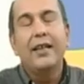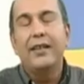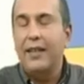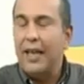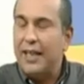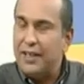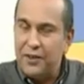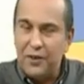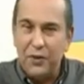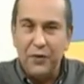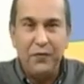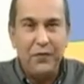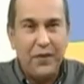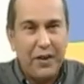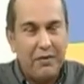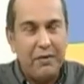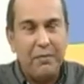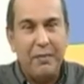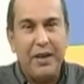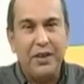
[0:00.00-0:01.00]
Thank you
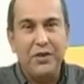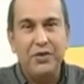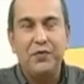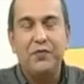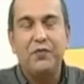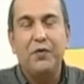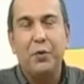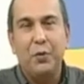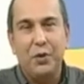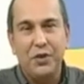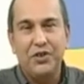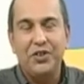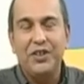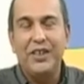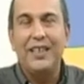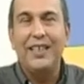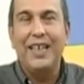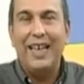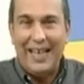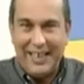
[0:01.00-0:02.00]
very much for
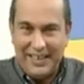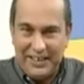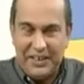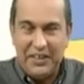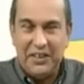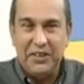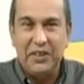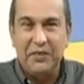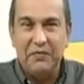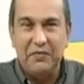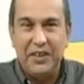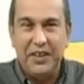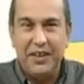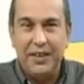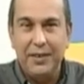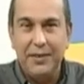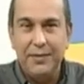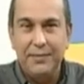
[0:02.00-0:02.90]
watching iTTV.